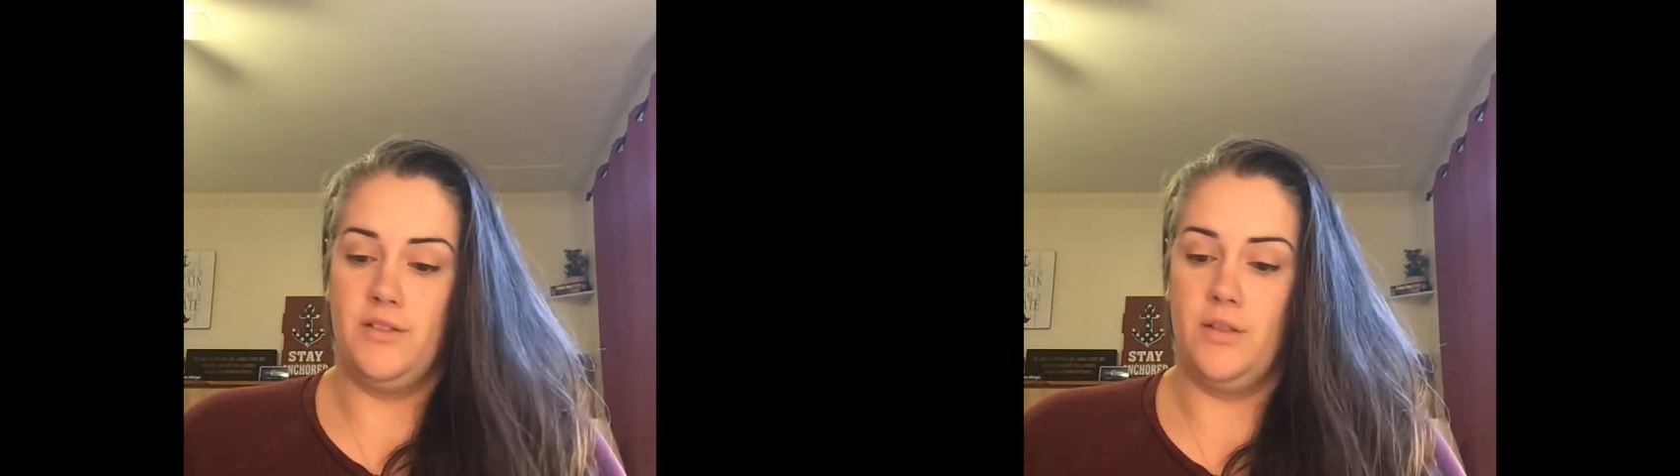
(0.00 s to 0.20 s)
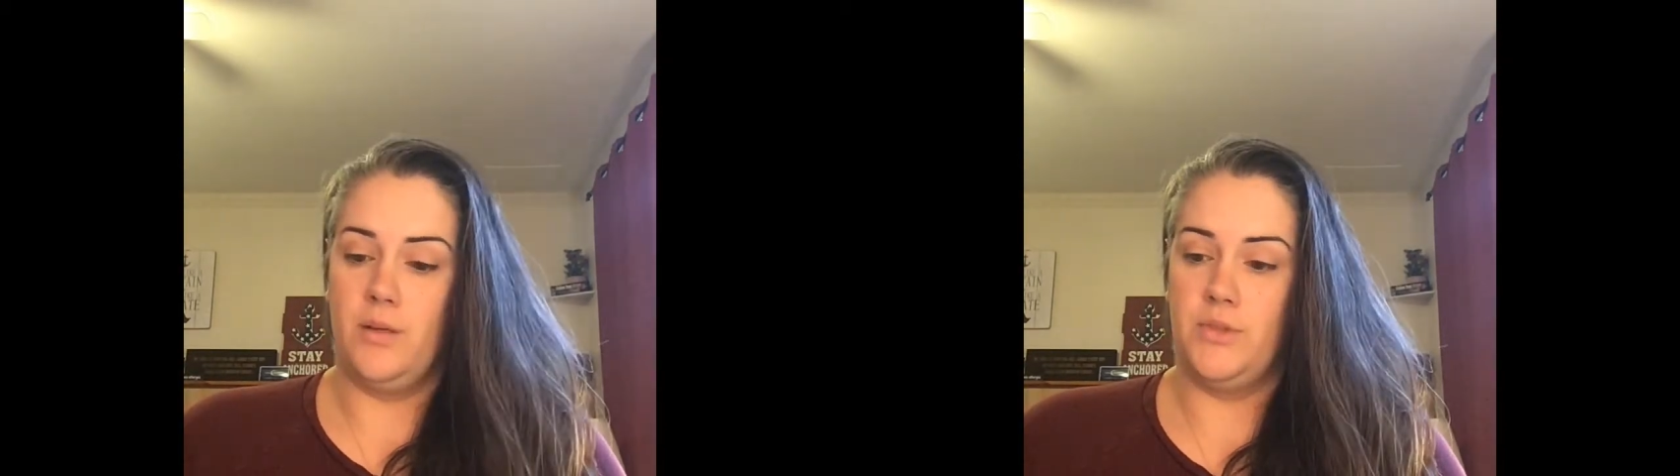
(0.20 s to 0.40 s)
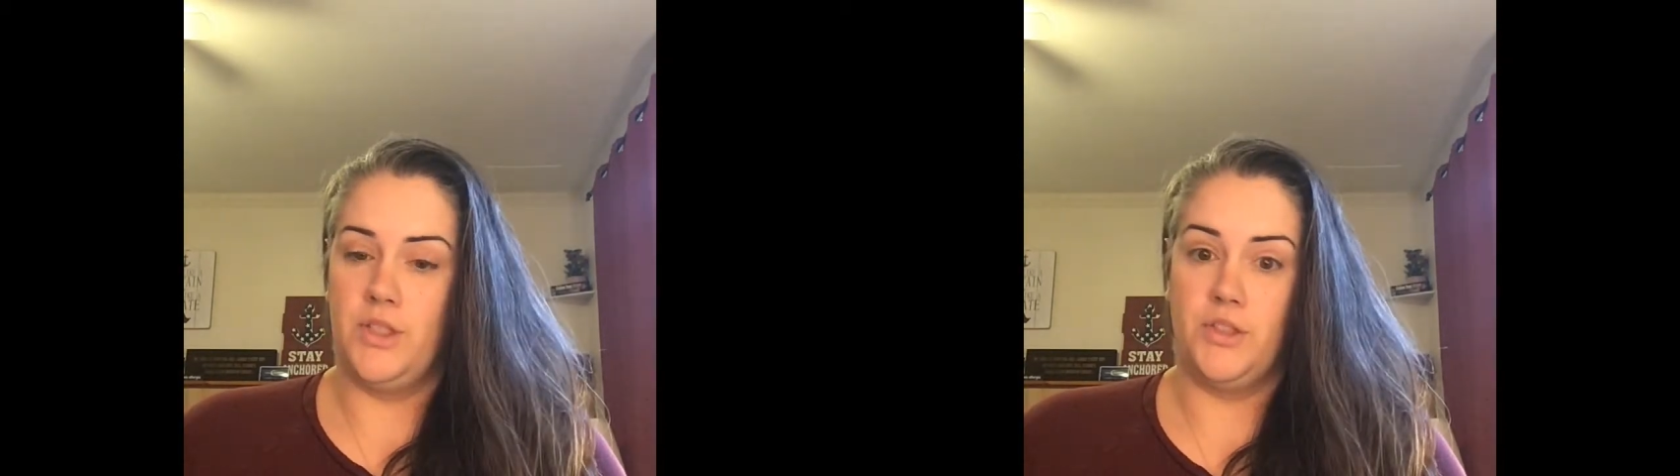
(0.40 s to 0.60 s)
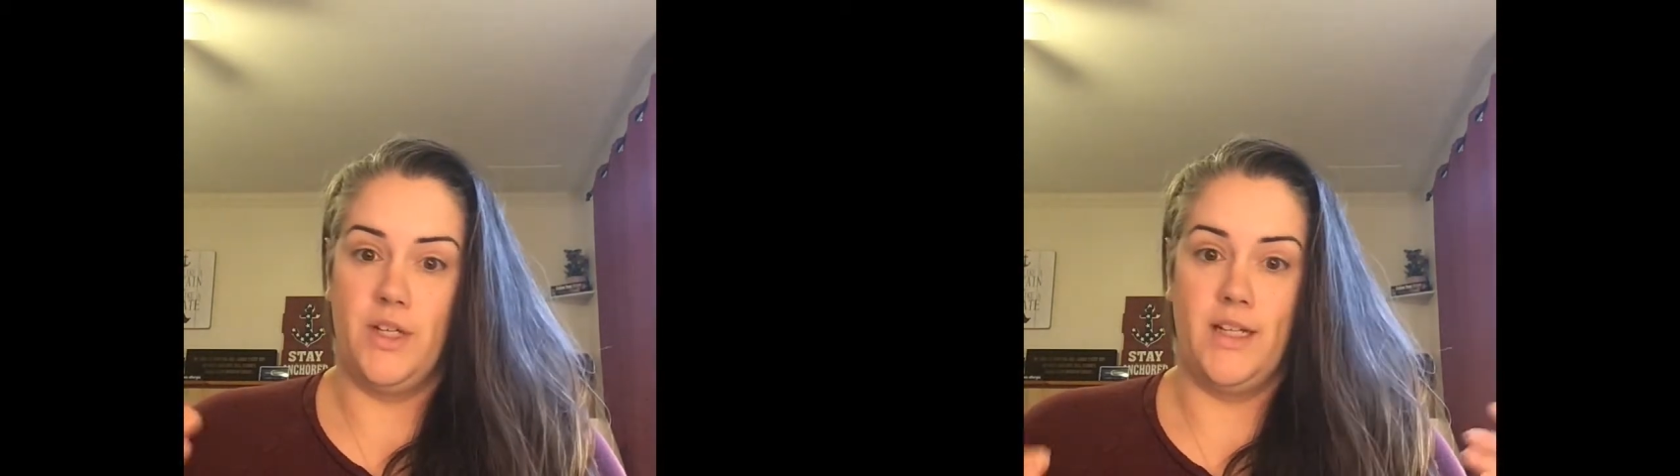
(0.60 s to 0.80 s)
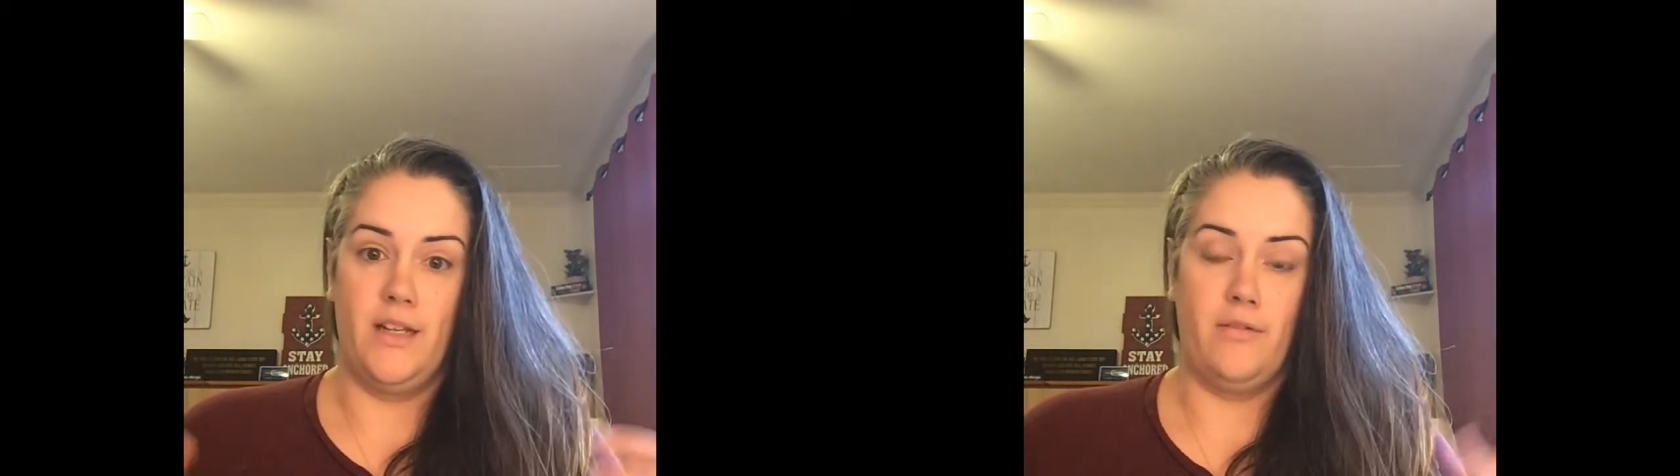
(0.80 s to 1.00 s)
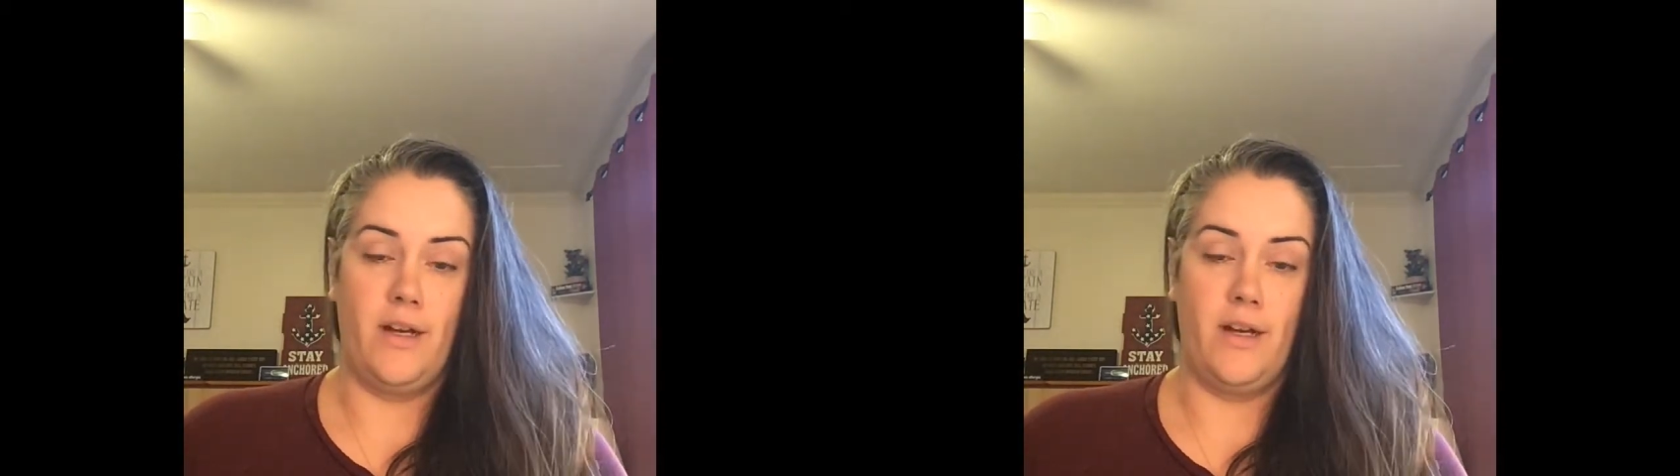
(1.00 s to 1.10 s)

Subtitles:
so I'm just trying to get